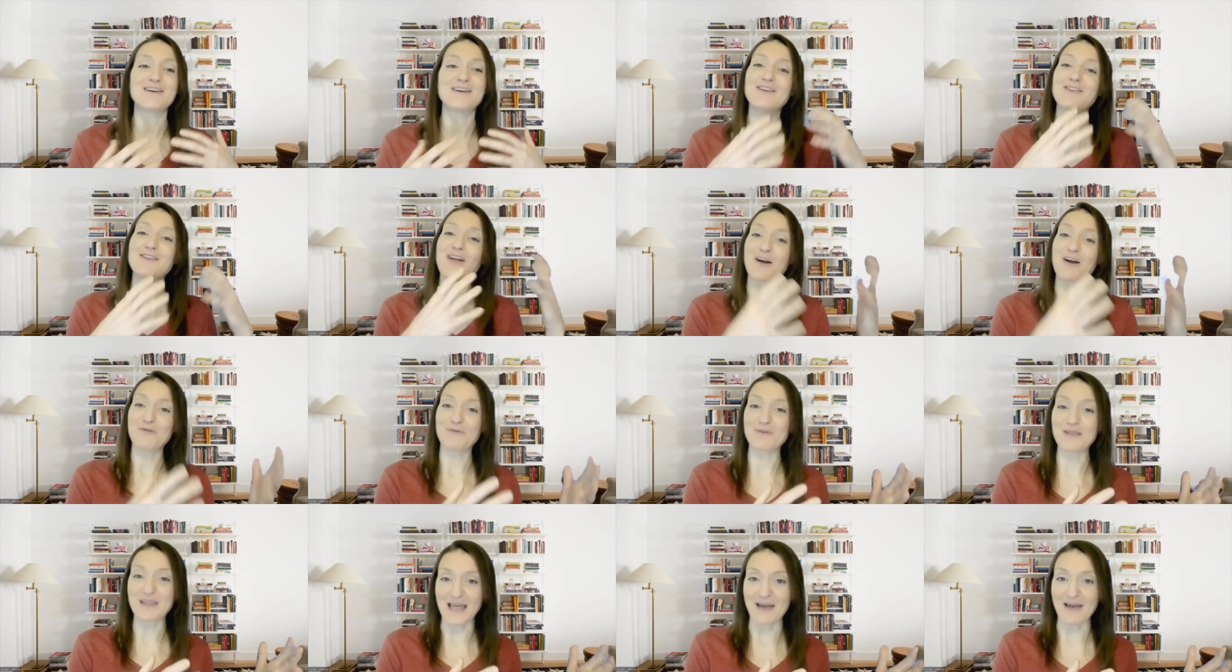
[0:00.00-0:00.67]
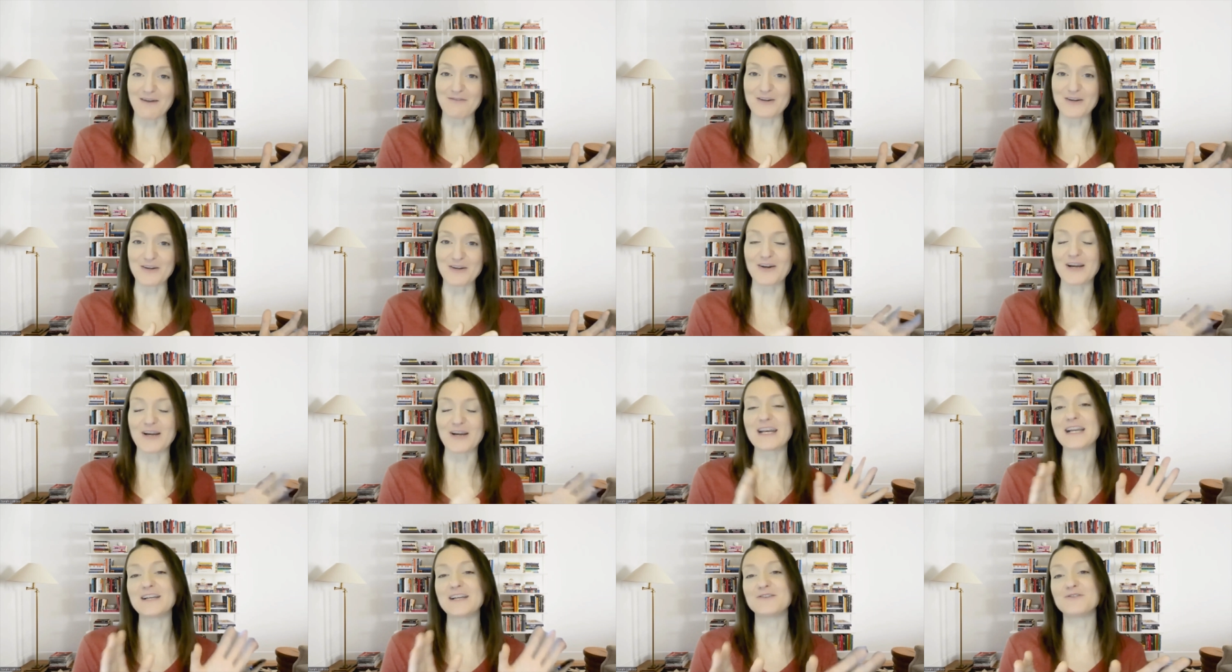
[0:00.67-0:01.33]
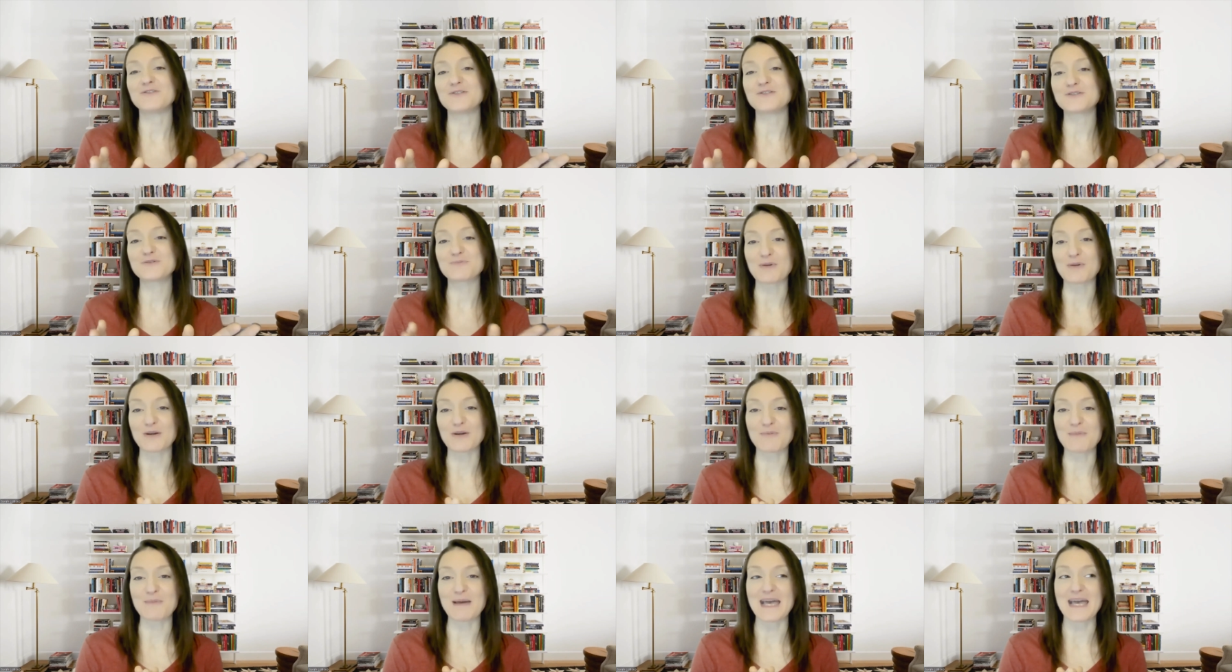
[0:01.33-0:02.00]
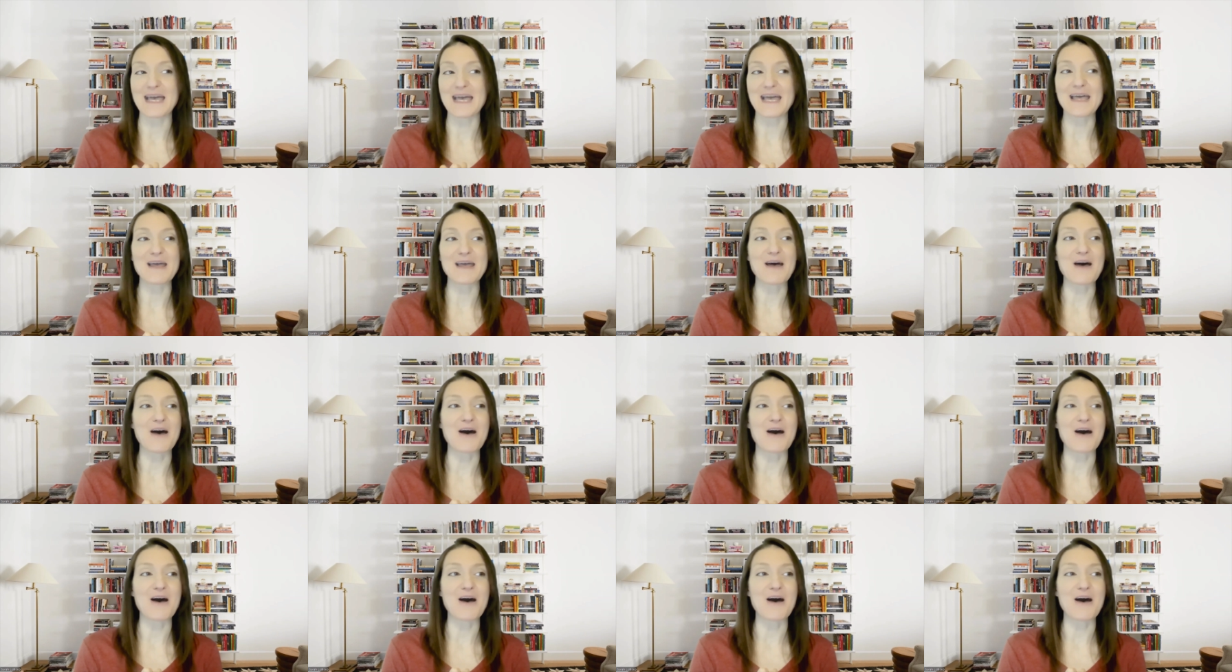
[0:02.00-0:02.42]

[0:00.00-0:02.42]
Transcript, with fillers: along with lavender, and I do use bergamot.